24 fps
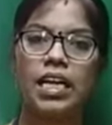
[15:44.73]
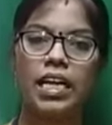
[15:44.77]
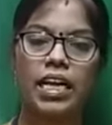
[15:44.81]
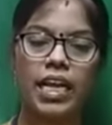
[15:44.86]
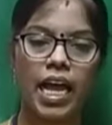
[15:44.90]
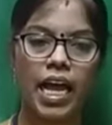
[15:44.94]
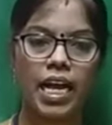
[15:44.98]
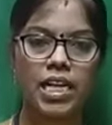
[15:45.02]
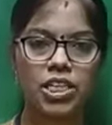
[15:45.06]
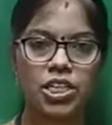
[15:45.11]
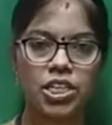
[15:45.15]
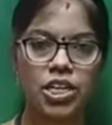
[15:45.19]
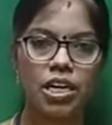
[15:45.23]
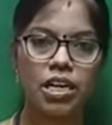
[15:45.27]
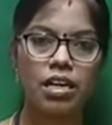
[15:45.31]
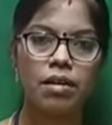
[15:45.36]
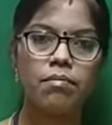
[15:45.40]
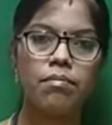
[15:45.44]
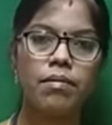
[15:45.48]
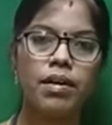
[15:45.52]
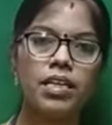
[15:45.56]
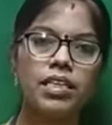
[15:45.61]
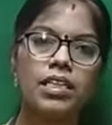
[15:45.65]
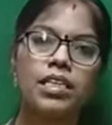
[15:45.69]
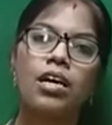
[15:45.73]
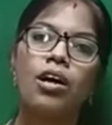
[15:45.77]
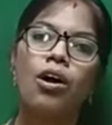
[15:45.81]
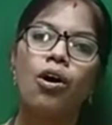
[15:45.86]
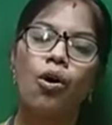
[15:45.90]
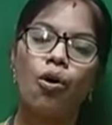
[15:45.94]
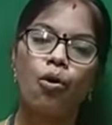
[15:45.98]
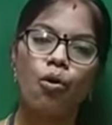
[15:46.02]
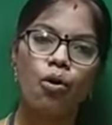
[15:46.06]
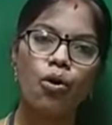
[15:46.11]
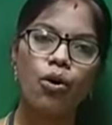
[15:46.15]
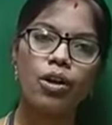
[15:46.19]
Natural numbers,
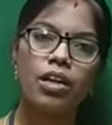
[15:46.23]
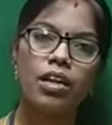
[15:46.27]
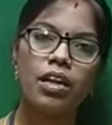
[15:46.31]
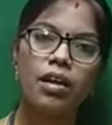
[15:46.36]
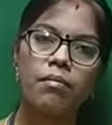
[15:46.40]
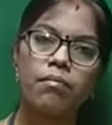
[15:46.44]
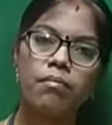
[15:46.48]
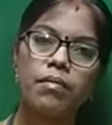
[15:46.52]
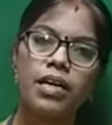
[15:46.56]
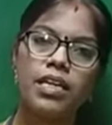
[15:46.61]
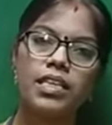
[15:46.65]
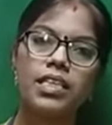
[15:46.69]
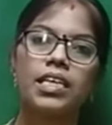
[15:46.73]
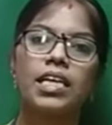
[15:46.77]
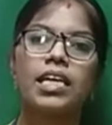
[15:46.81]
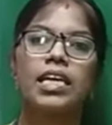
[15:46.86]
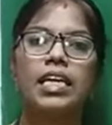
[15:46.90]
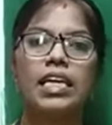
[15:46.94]
whole numbers,